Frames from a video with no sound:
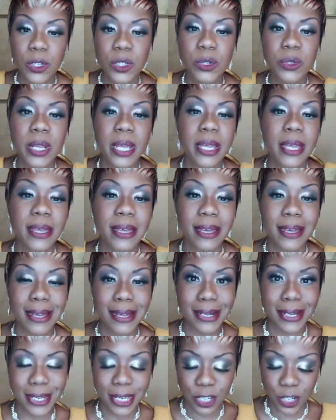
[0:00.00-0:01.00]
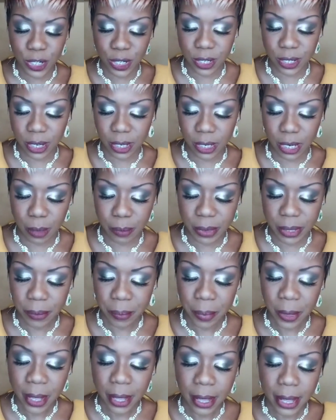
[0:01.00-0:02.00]
so that it can condition the lips.
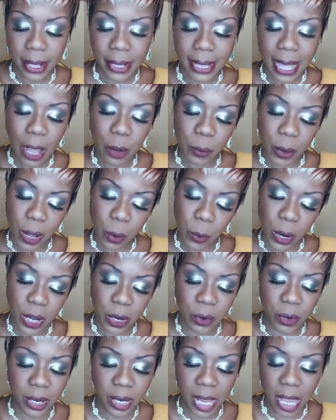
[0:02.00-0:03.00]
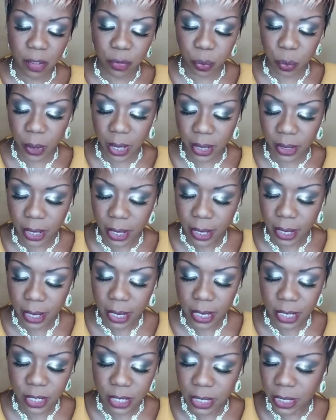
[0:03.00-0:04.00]
And that way, what you're left with
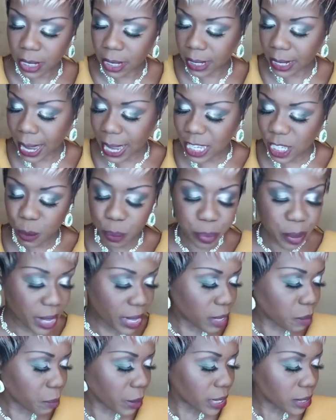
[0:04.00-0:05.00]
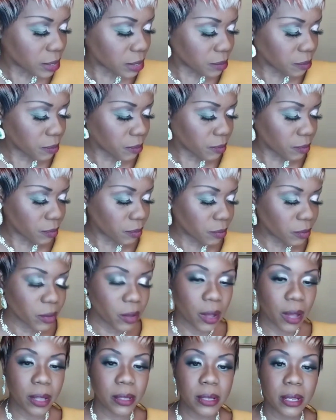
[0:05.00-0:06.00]
is just a nice pigment
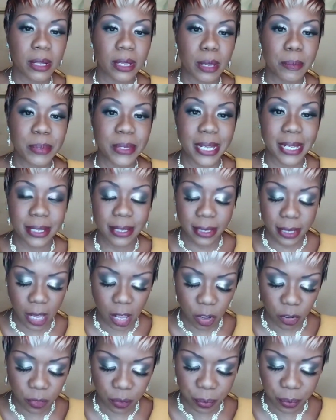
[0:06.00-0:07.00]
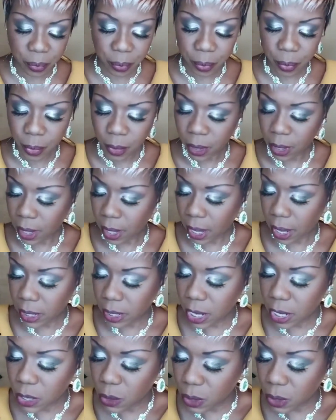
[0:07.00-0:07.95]
on the lips itself. And then